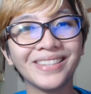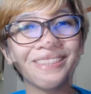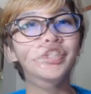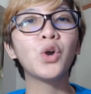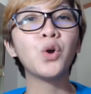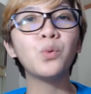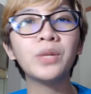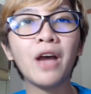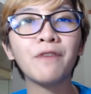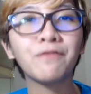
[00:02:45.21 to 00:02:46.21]
So
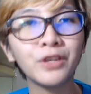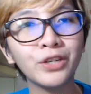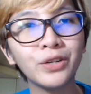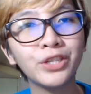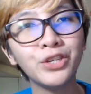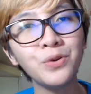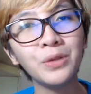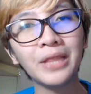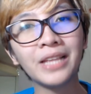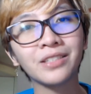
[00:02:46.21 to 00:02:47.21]
without further ado,
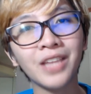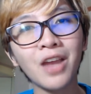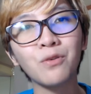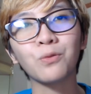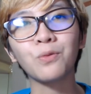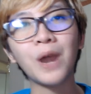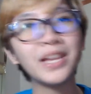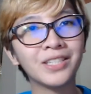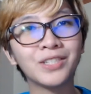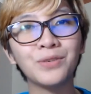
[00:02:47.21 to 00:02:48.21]
let's get
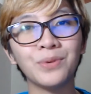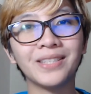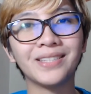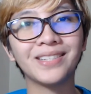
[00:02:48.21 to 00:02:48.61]
right to it.